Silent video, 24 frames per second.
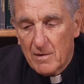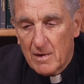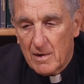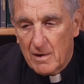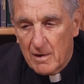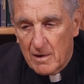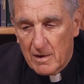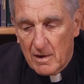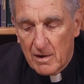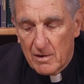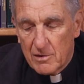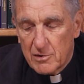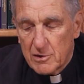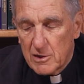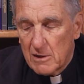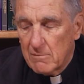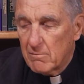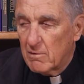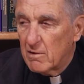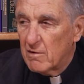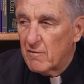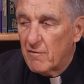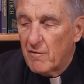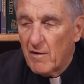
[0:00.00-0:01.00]
in a
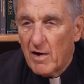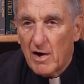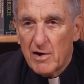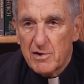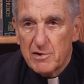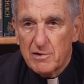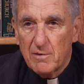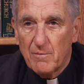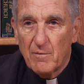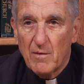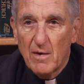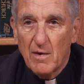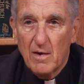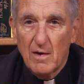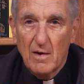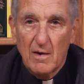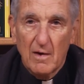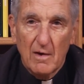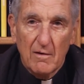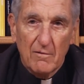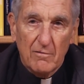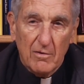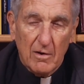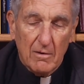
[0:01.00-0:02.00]
summary fashion,
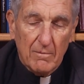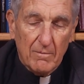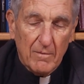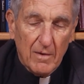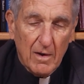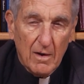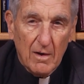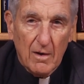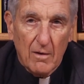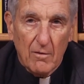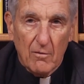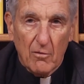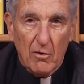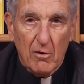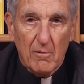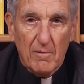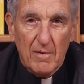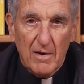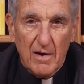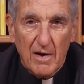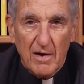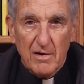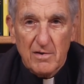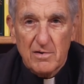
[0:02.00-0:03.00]
from
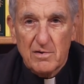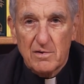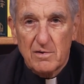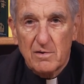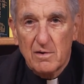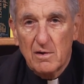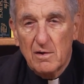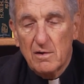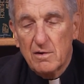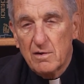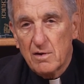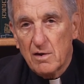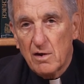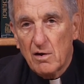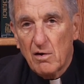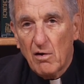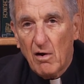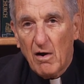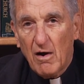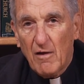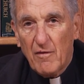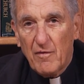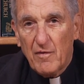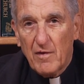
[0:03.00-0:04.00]
Romanesque to
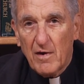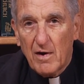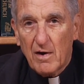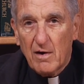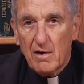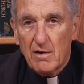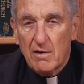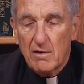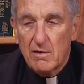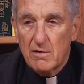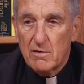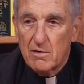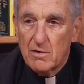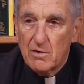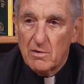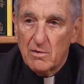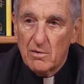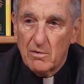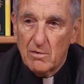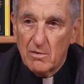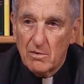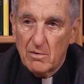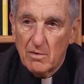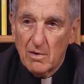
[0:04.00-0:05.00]
Gothic
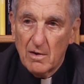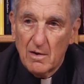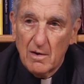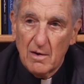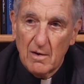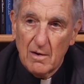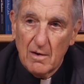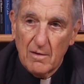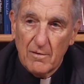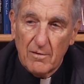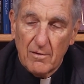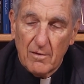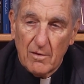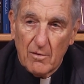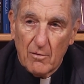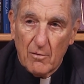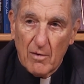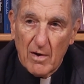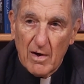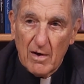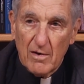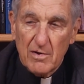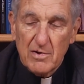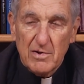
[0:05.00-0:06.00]
to
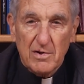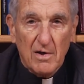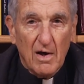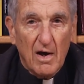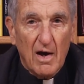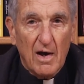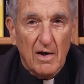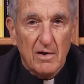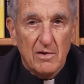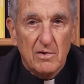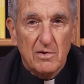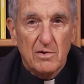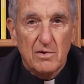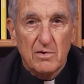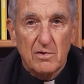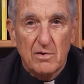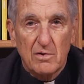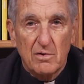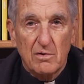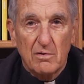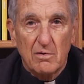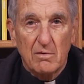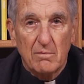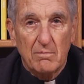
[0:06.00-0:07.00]
Renaissance
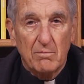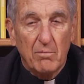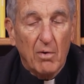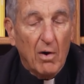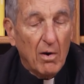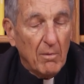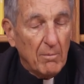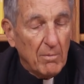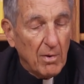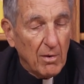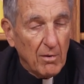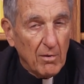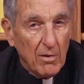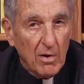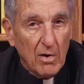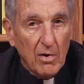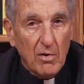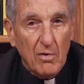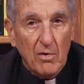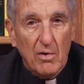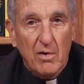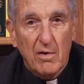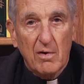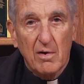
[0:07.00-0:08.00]
to
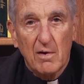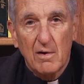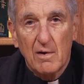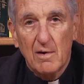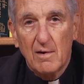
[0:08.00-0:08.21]
Baroque